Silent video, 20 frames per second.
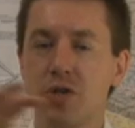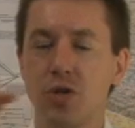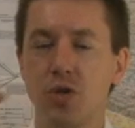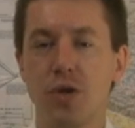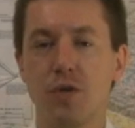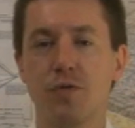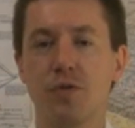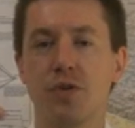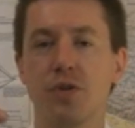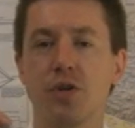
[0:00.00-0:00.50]
to
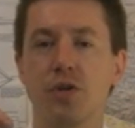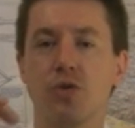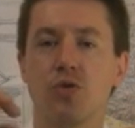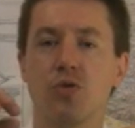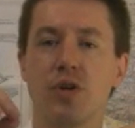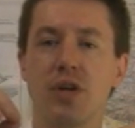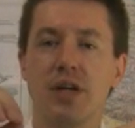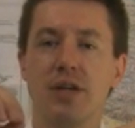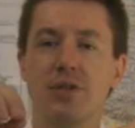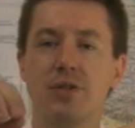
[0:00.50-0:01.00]
different
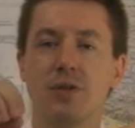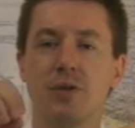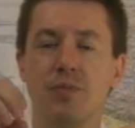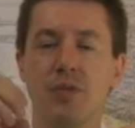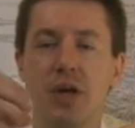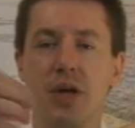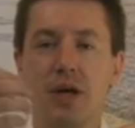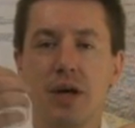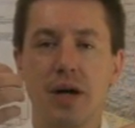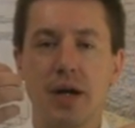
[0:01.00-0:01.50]
degrees.
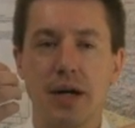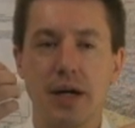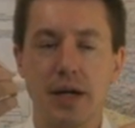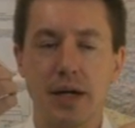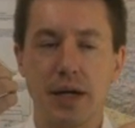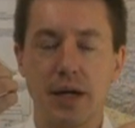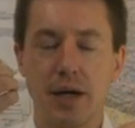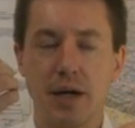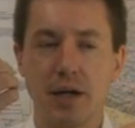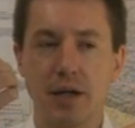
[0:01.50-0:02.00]

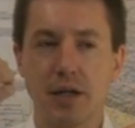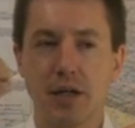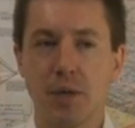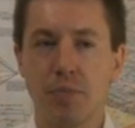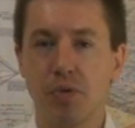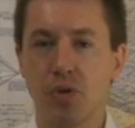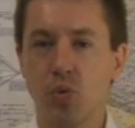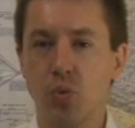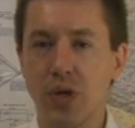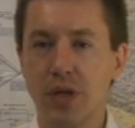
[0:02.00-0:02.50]
A
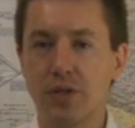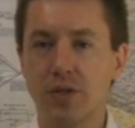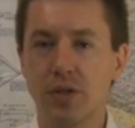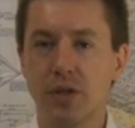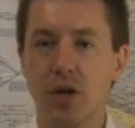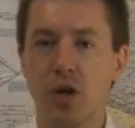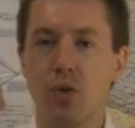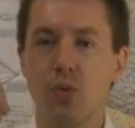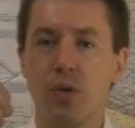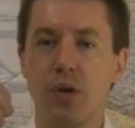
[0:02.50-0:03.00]
couple of weeks
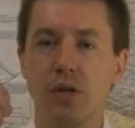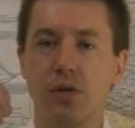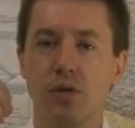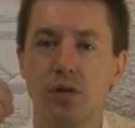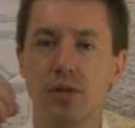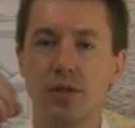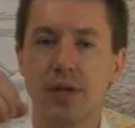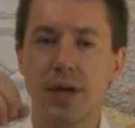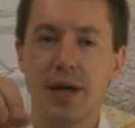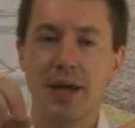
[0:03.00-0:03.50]
ago, we
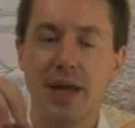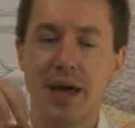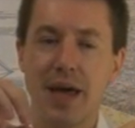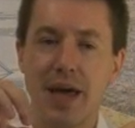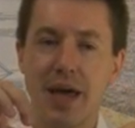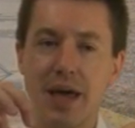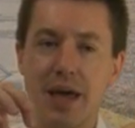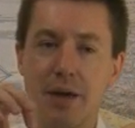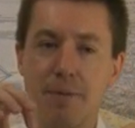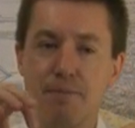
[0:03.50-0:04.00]
looked at
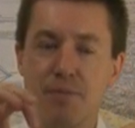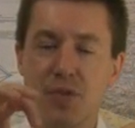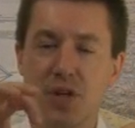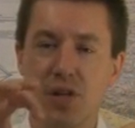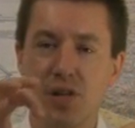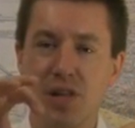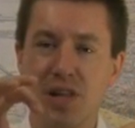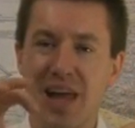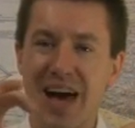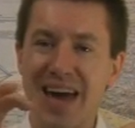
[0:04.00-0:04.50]
a
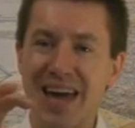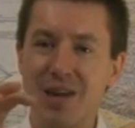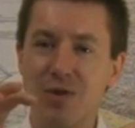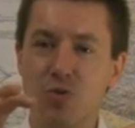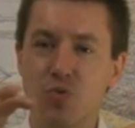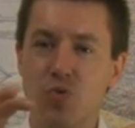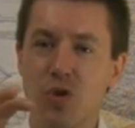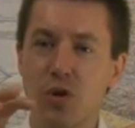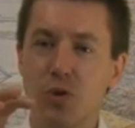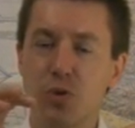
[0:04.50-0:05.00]
light
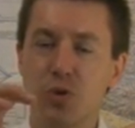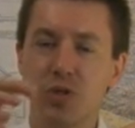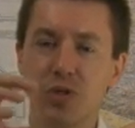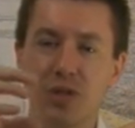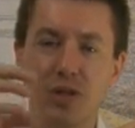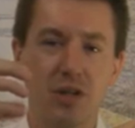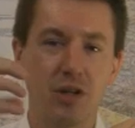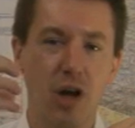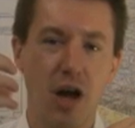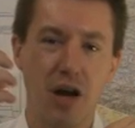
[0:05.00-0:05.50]

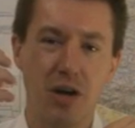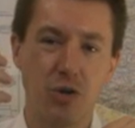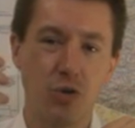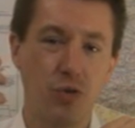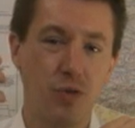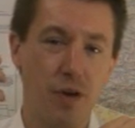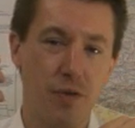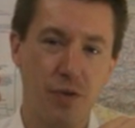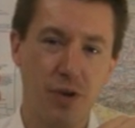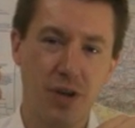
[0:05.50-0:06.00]
roasted, a
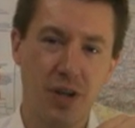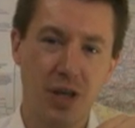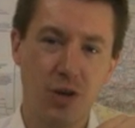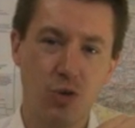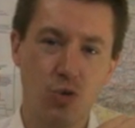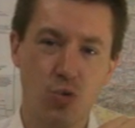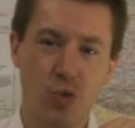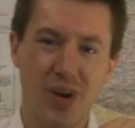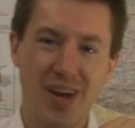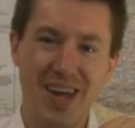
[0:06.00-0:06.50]
fairly
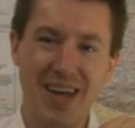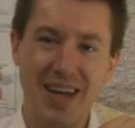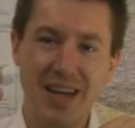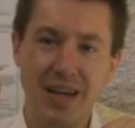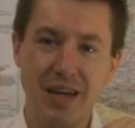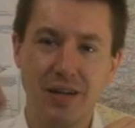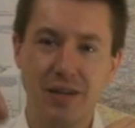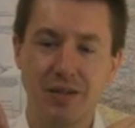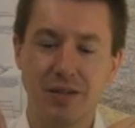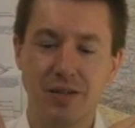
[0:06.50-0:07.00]

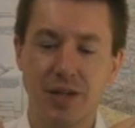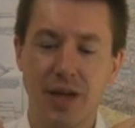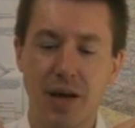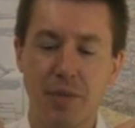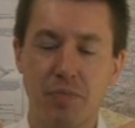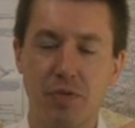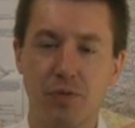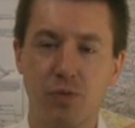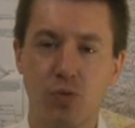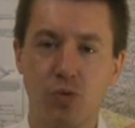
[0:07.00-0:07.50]
green
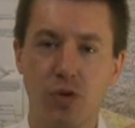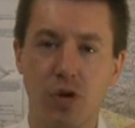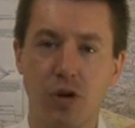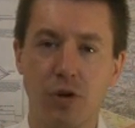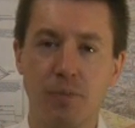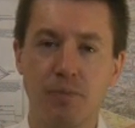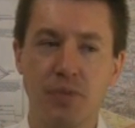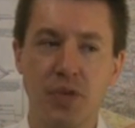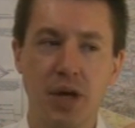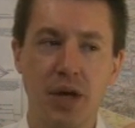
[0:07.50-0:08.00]
type of
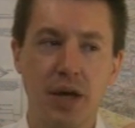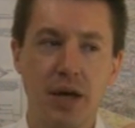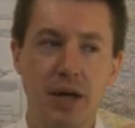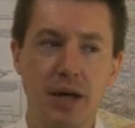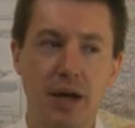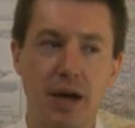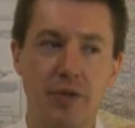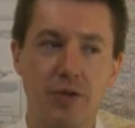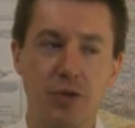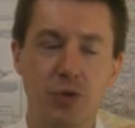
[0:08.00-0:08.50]
oolong.
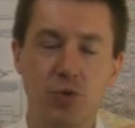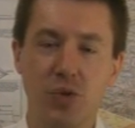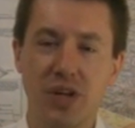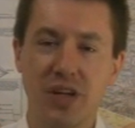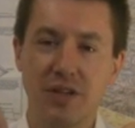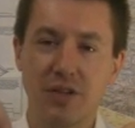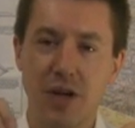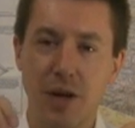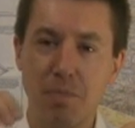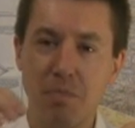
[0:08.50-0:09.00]
This one
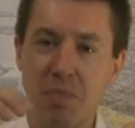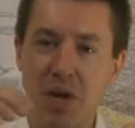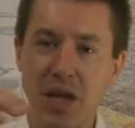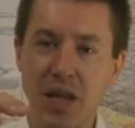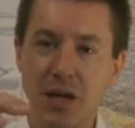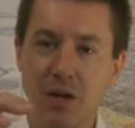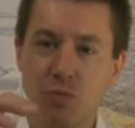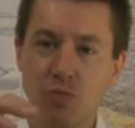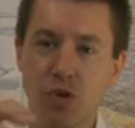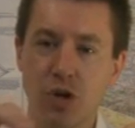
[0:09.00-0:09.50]
is a
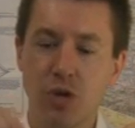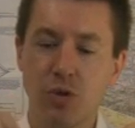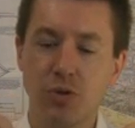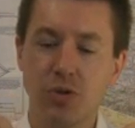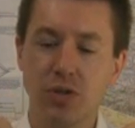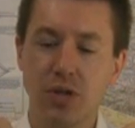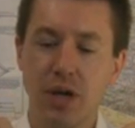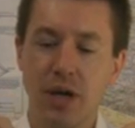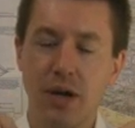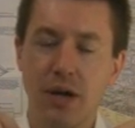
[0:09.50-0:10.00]
medium
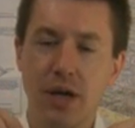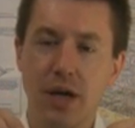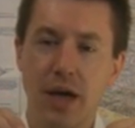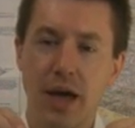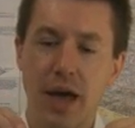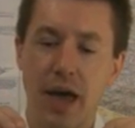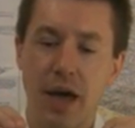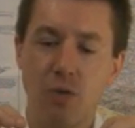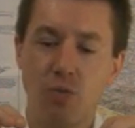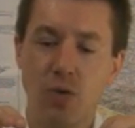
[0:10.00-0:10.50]
roast,
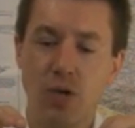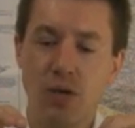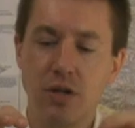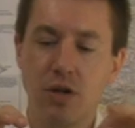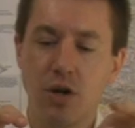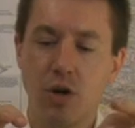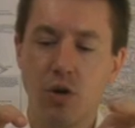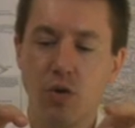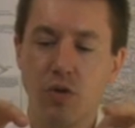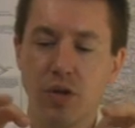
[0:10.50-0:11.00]
and we
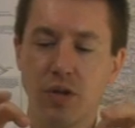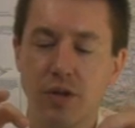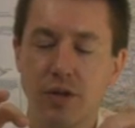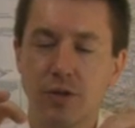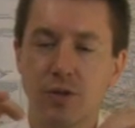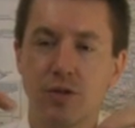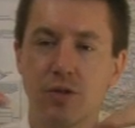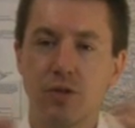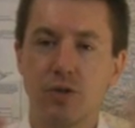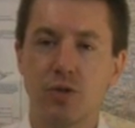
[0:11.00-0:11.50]
know that
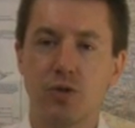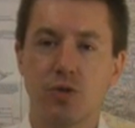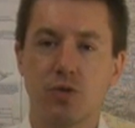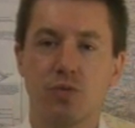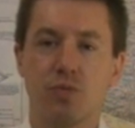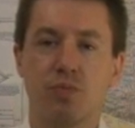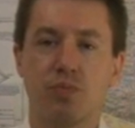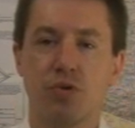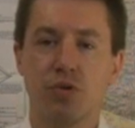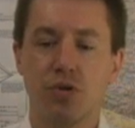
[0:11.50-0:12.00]
this
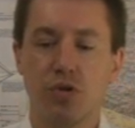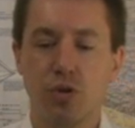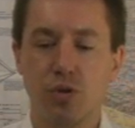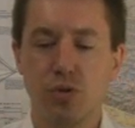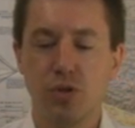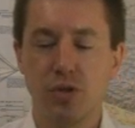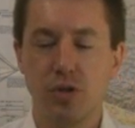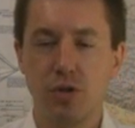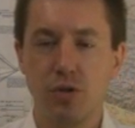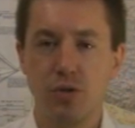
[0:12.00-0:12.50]
is
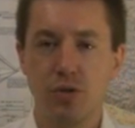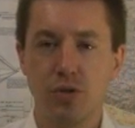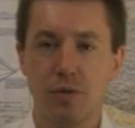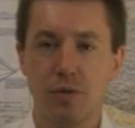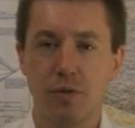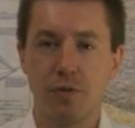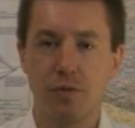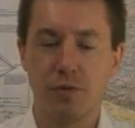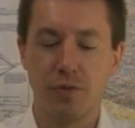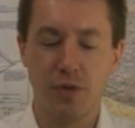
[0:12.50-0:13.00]
produced
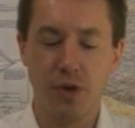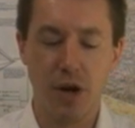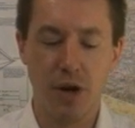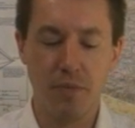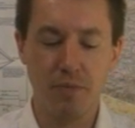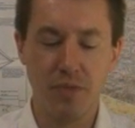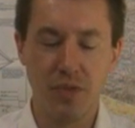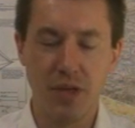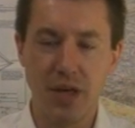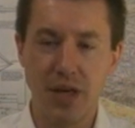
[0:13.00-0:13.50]

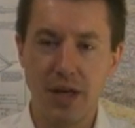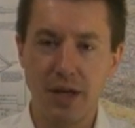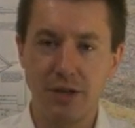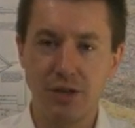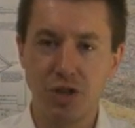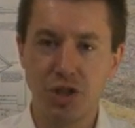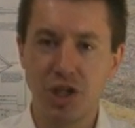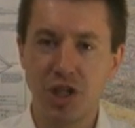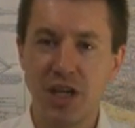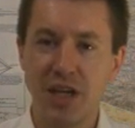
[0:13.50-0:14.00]
from
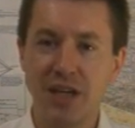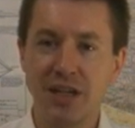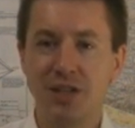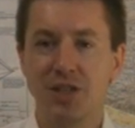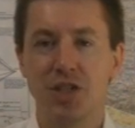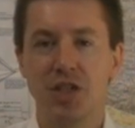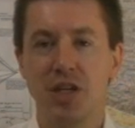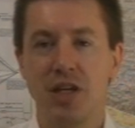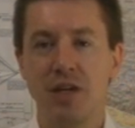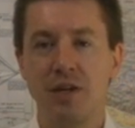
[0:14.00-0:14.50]
the
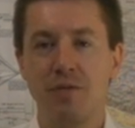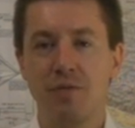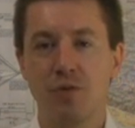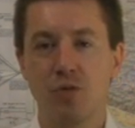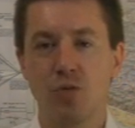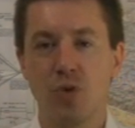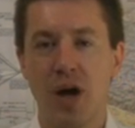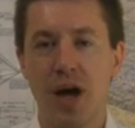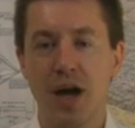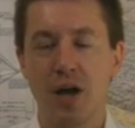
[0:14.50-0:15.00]
Qingxin
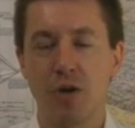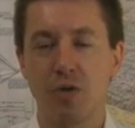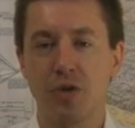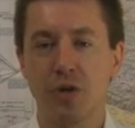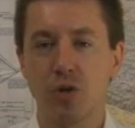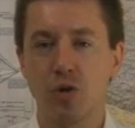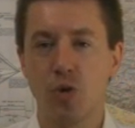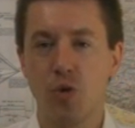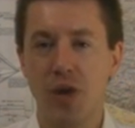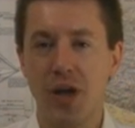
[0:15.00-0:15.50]
varietal, the
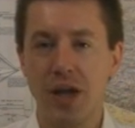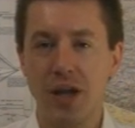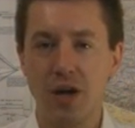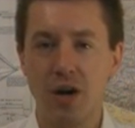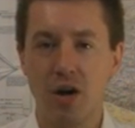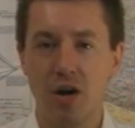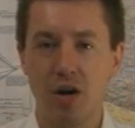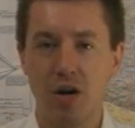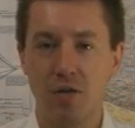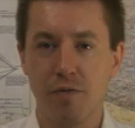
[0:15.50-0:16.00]
green
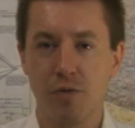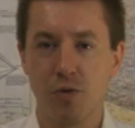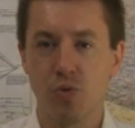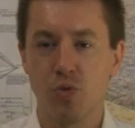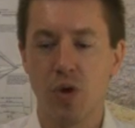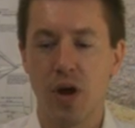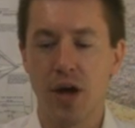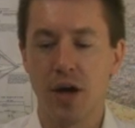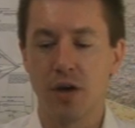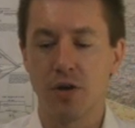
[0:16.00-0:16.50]
heart
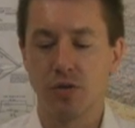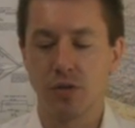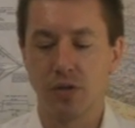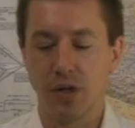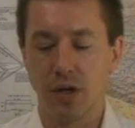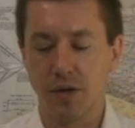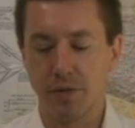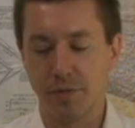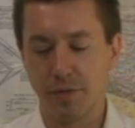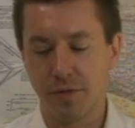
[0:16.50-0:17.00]
varietal
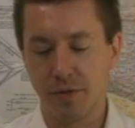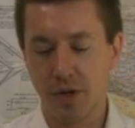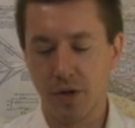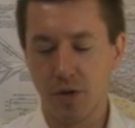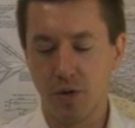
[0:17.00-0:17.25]
of